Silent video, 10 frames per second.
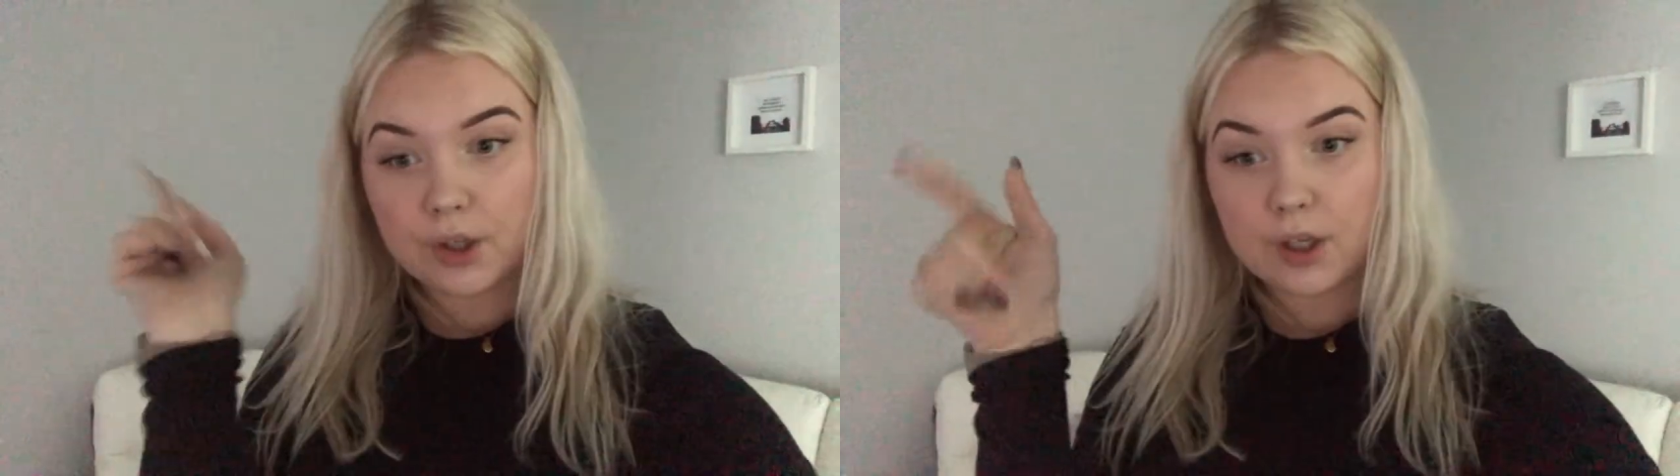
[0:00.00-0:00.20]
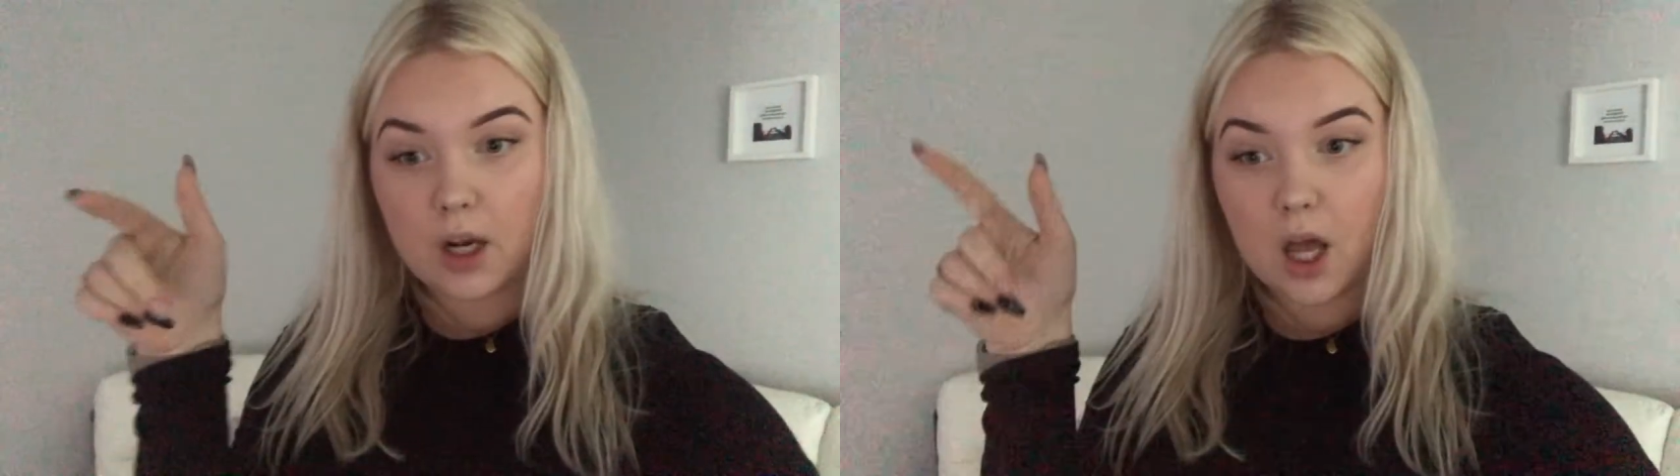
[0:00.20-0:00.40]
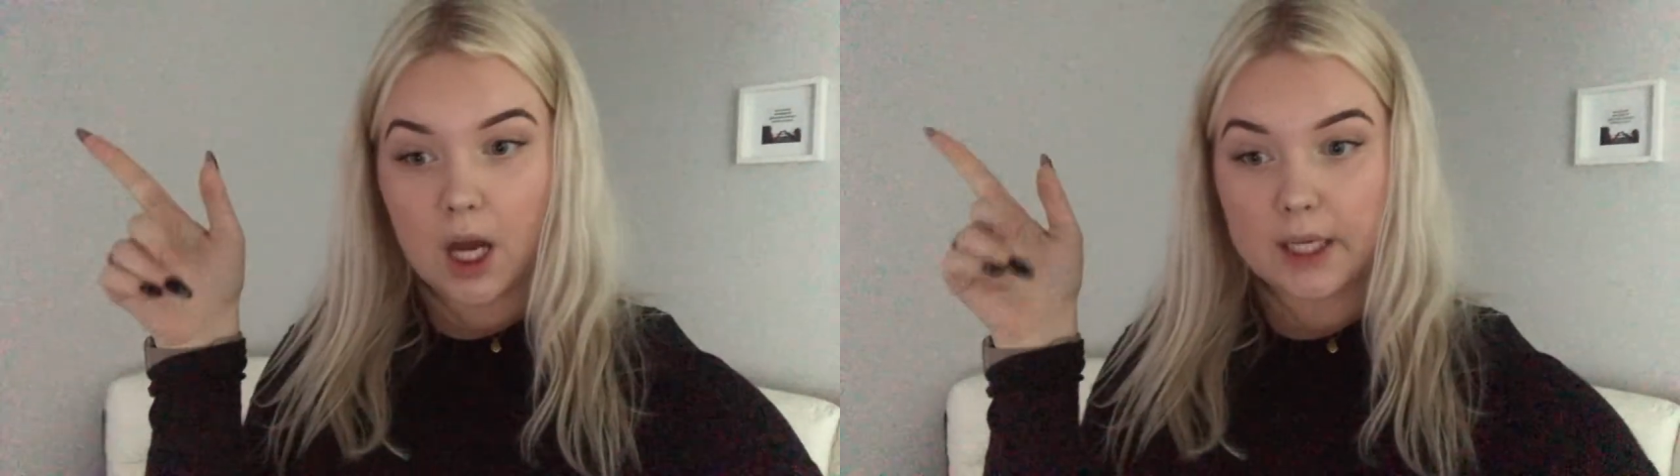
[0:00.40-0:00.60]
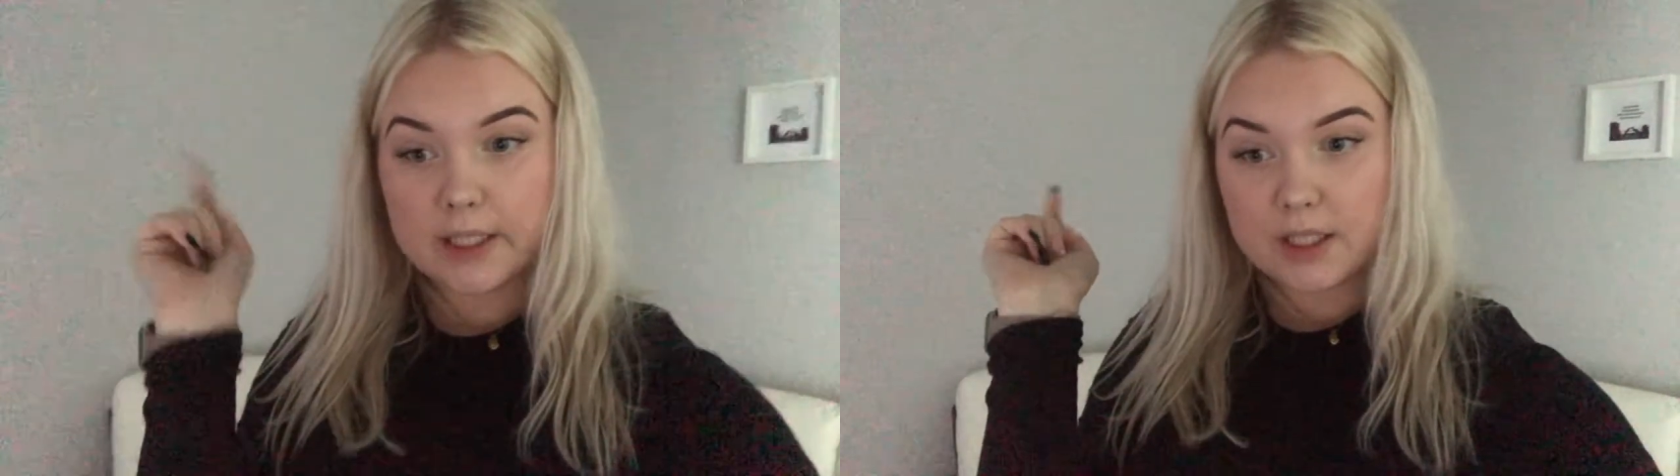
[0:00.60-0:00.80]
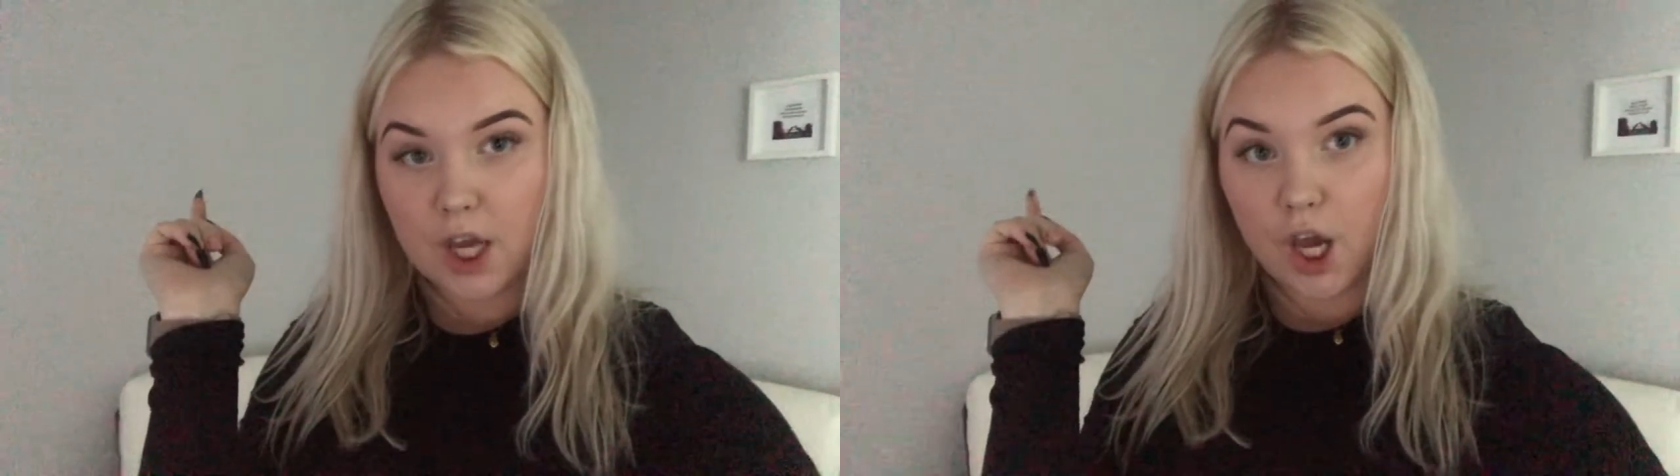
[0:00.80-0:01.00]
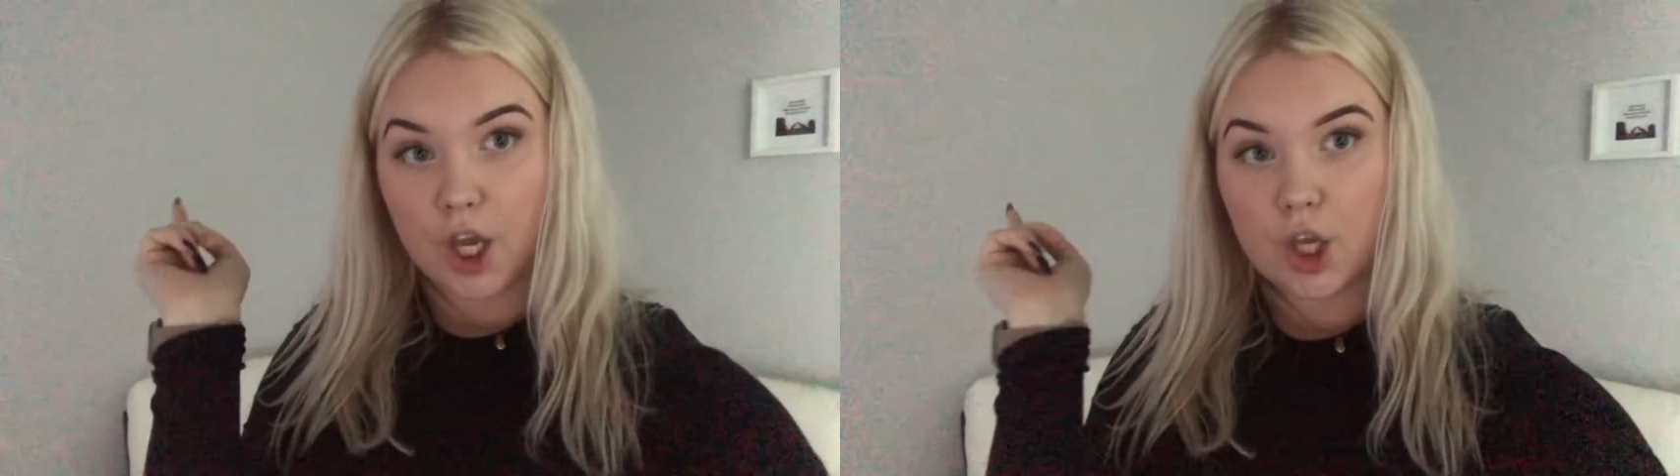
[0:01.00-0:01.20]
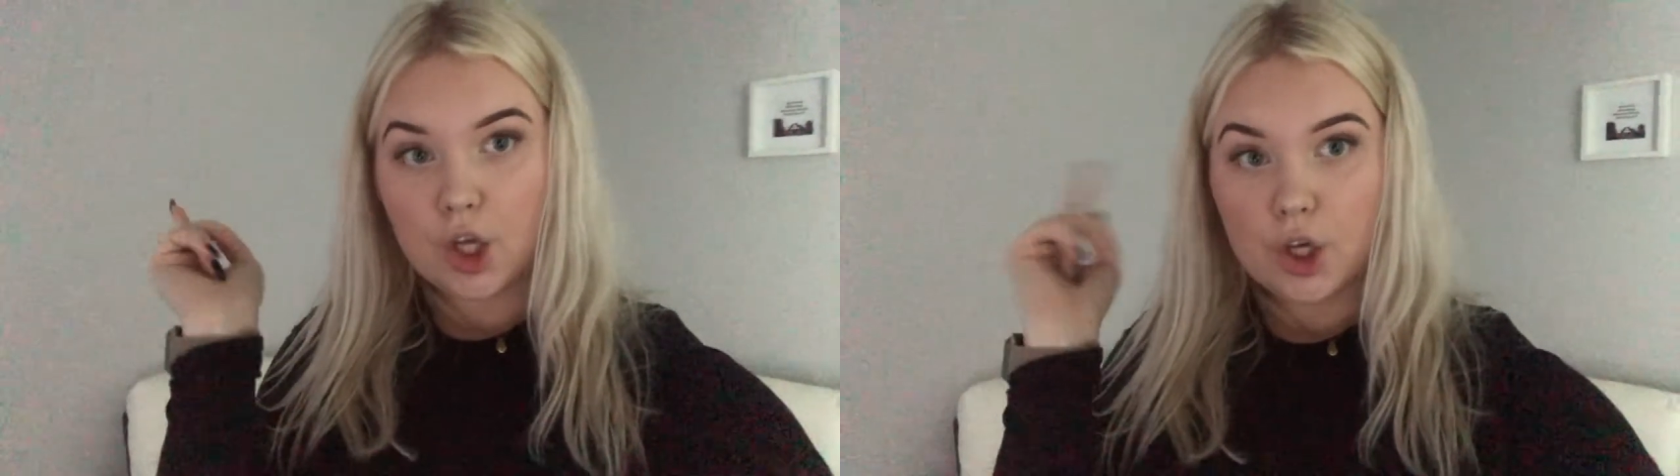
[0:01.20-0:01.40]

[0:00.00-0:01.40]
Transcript: gonna lie and say